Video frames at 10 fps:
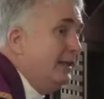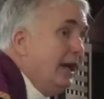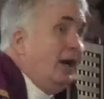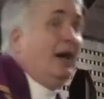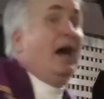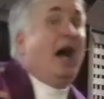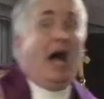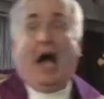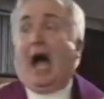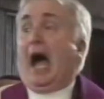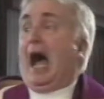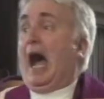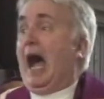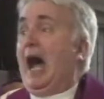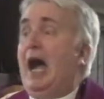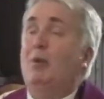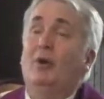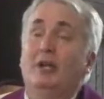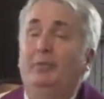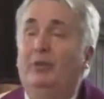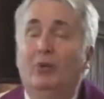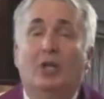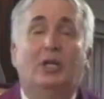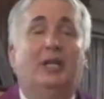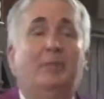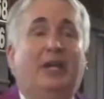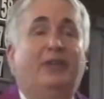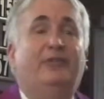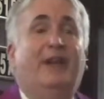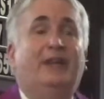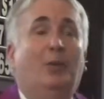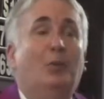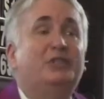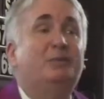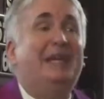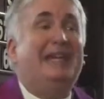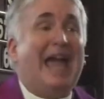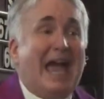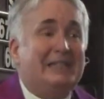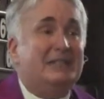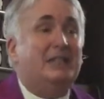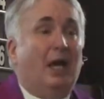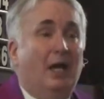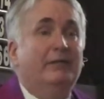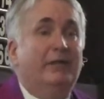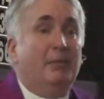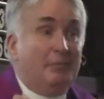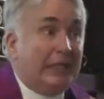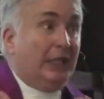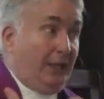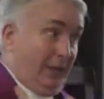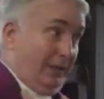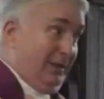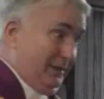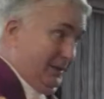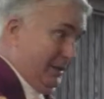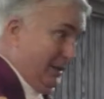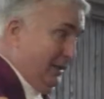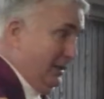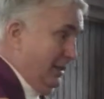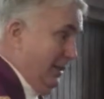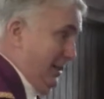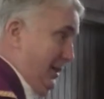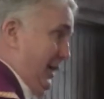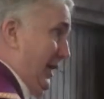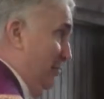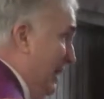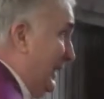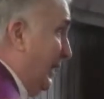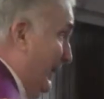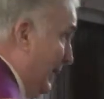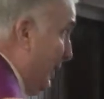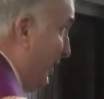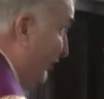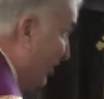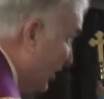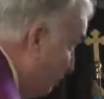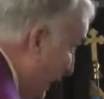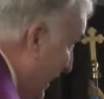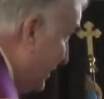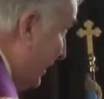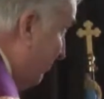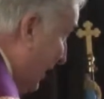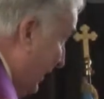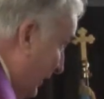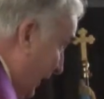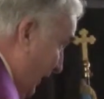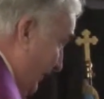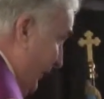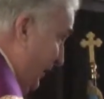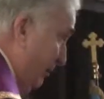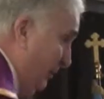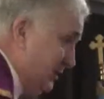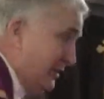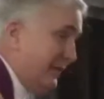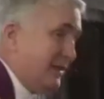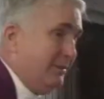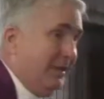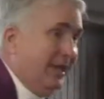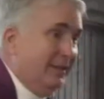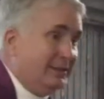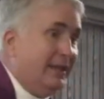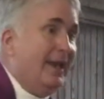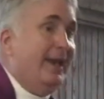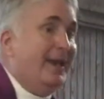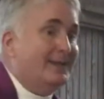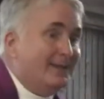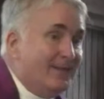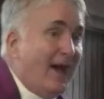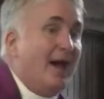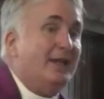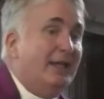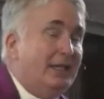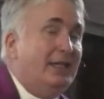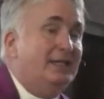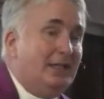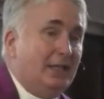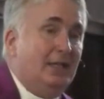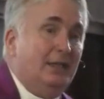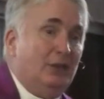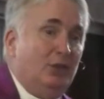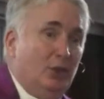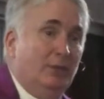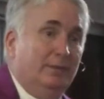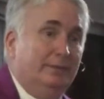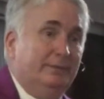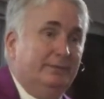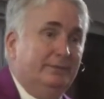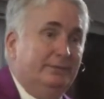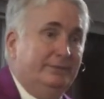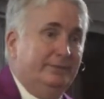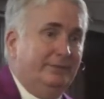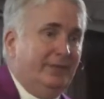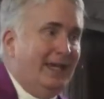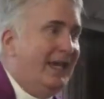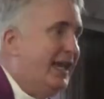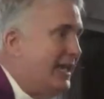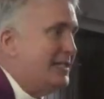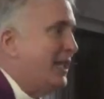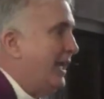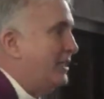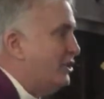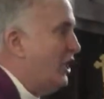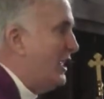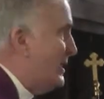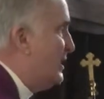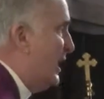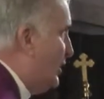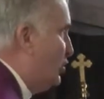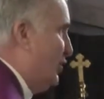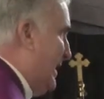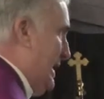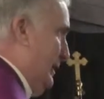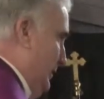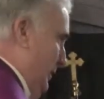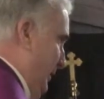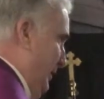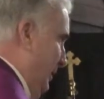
Now, I want to be real clear about the fact that what's being asked of me in making that kind of space in my life in the midst of the demands is not an easy thing to do. It takes intentionality.